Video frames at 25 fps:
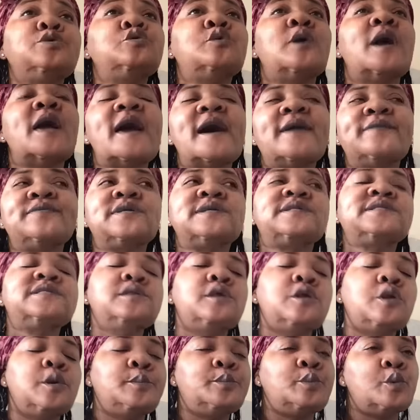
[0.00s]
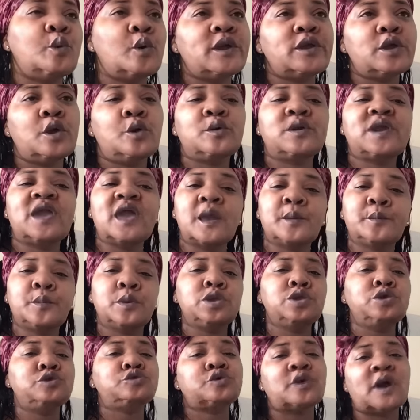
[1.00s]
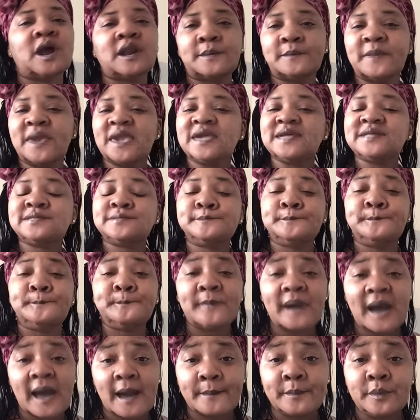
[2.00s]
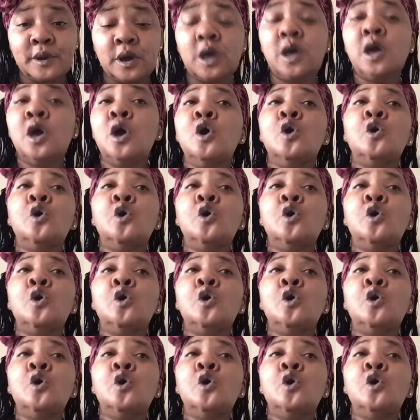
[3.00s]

you have this little boy on camera and you try to make his mama,